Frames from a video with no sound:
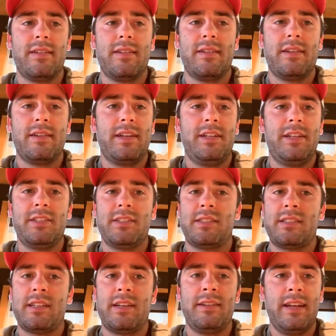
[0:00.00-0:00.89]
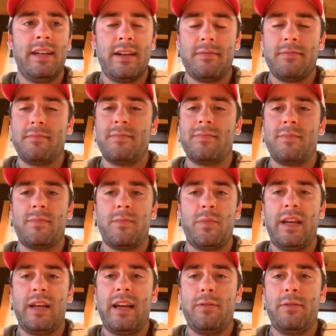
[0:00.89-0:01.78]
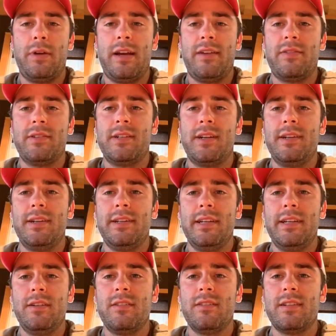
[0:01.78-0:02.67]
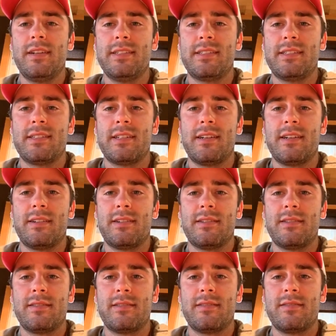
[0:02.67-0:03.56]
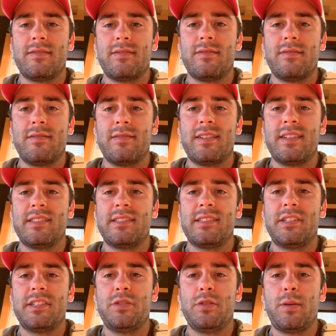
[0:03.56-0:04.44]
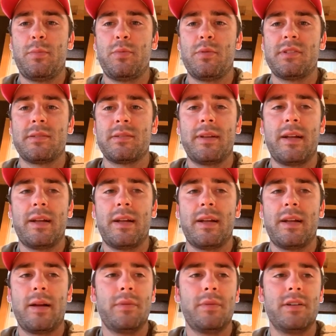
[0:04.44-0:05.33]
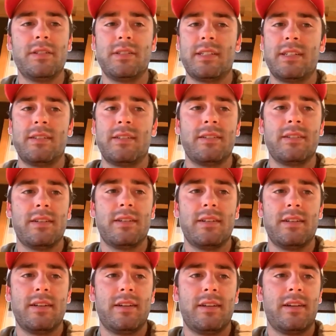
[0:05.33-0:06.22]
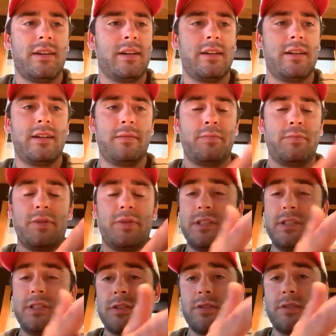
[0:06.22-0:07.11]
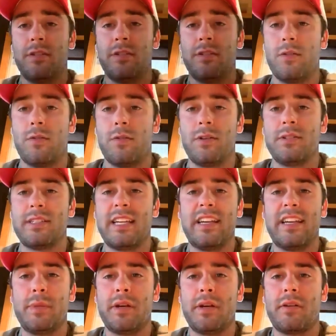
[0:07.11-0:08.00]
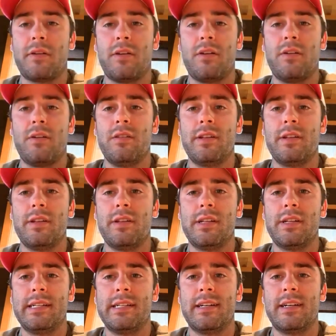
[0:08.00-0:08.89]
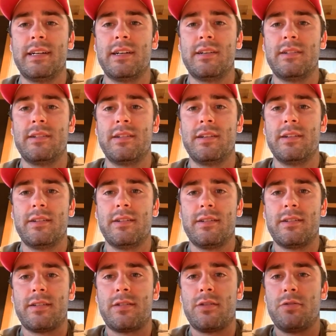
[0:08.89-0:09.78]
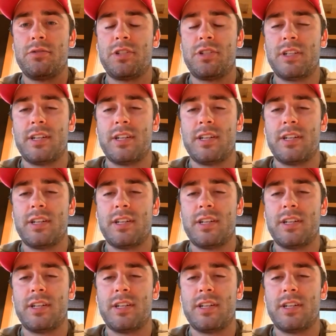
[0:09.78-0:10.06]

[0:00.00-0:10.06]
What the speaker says: he just said, "Yeah, we have a done deal. Let's set you up with some numbers." And I'm pretty sure Laurence gave me a call, and Coach